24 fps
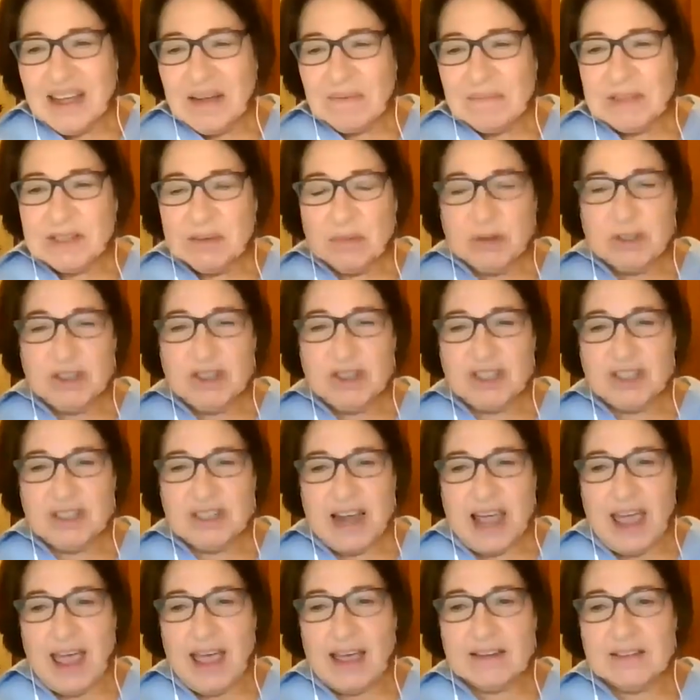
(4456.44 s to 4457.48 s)
um, someone just
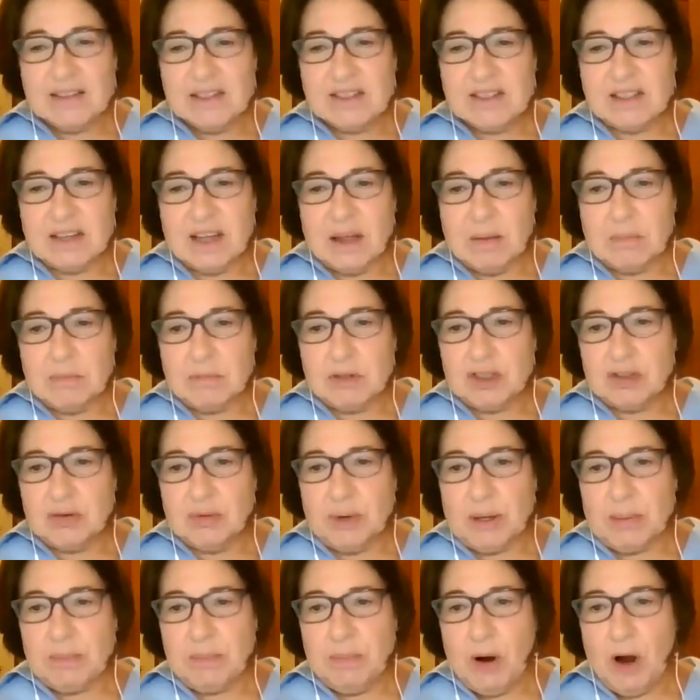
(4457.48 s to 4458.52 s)
asked, um, do
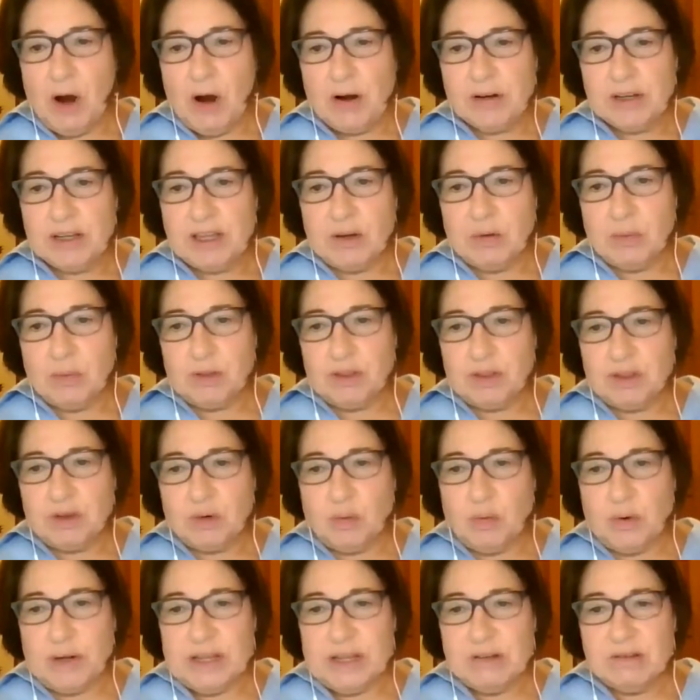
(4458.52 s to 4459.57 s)
we park it with the
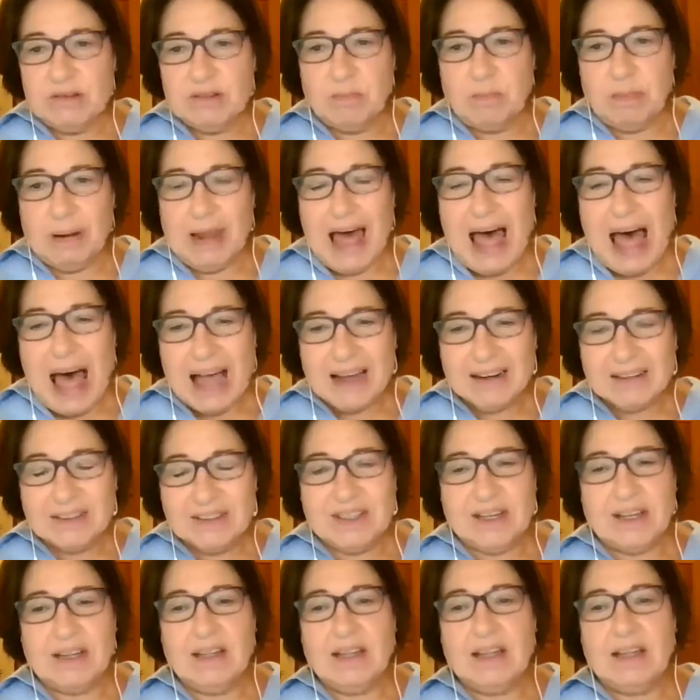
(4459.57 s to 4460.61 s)
wheels
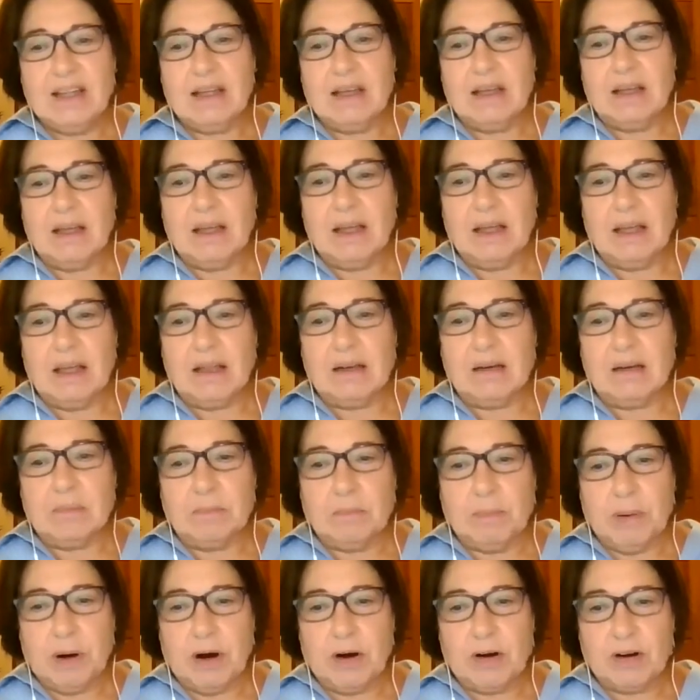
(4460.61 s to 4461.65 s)
blocked
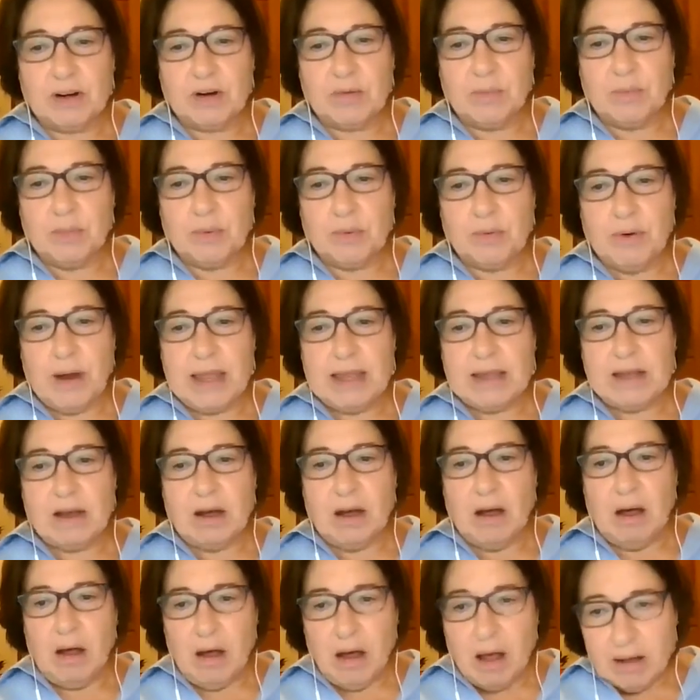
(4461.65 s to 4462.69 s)
and park brake
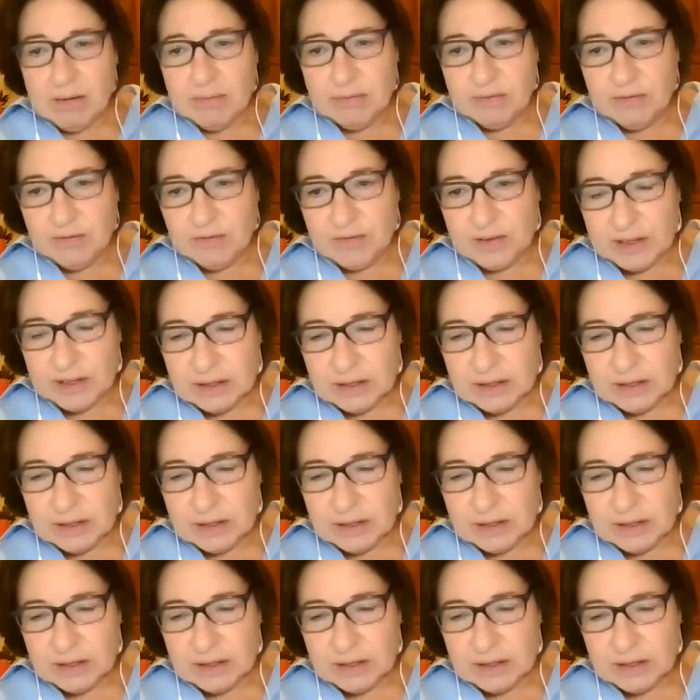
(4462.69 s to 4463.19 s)
off?